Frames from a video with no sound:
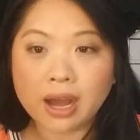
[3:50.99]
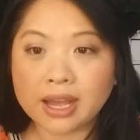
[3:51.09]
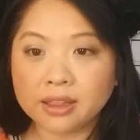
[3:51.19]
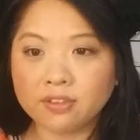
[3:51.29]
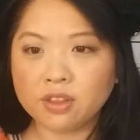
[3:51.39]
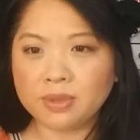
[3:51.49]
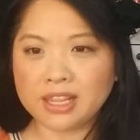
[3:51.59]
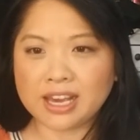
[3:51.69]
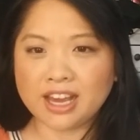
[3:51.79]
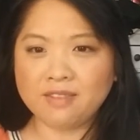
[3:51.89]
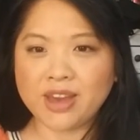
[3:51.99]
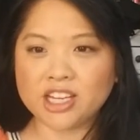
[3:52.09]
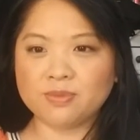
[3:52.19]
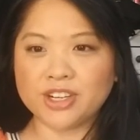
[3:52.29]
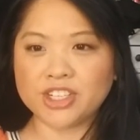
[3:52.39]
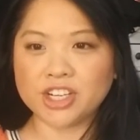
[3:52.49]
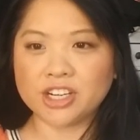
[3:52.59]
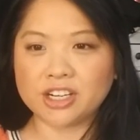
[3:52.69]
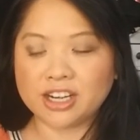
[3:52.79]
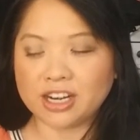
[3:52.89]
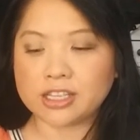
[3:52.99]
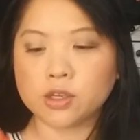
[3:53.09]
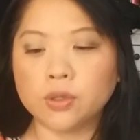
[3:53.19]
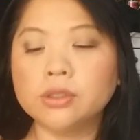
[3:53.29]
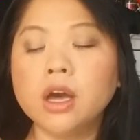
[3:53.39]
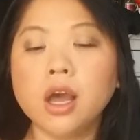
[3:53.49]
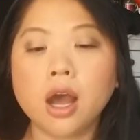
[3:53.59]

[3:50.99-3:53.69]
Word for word: I love them and they kind of match my shirt. That's cool.